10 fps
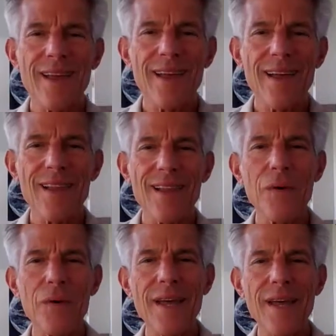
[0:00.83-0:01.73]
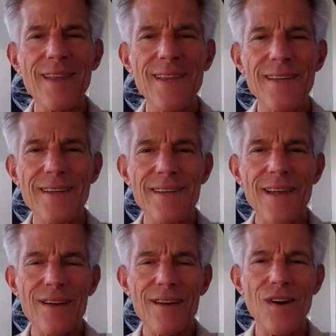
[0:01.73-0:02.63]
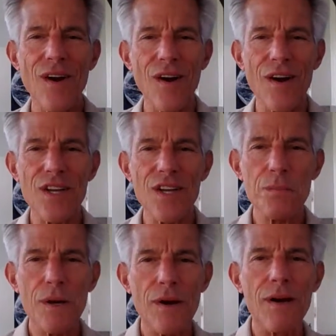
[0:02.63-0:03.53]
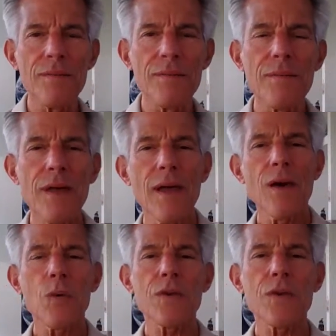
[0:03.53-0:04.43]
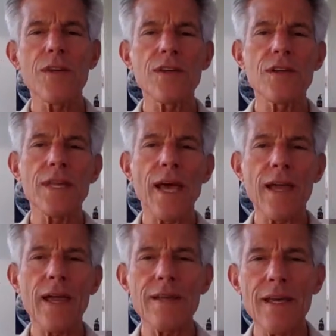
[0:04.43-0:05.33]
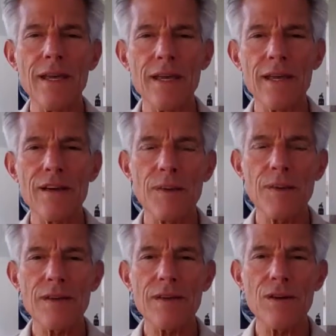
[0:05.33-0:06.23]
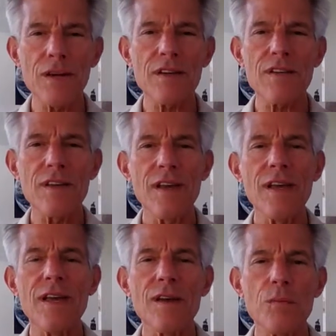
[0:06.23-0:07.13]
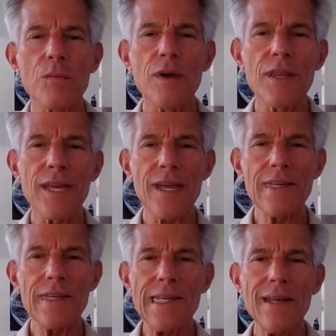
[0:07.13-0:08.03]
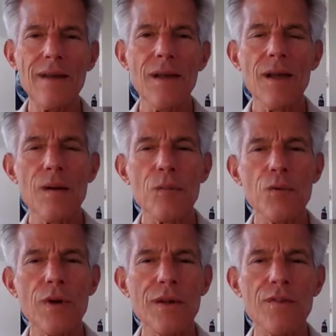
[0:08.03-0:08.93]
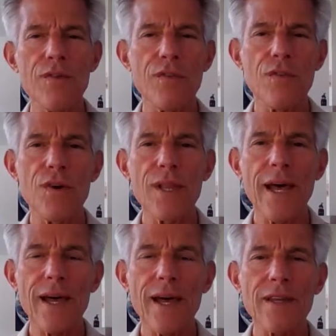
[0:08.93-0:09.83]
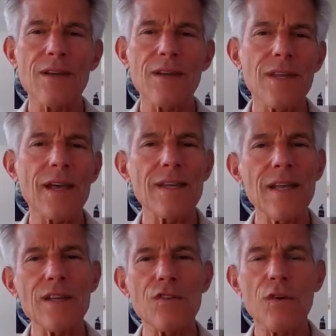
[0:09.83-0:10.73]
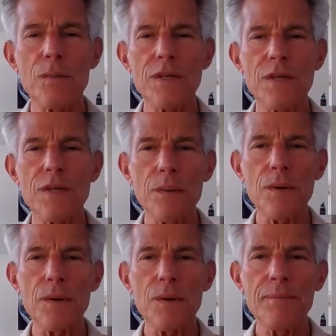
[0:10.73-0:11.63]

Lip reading: Hello again. This is Dr. Arnie Shapiro with session 19 of my series, Breathing Easy, Brief Relaxation Techniques for Busy People.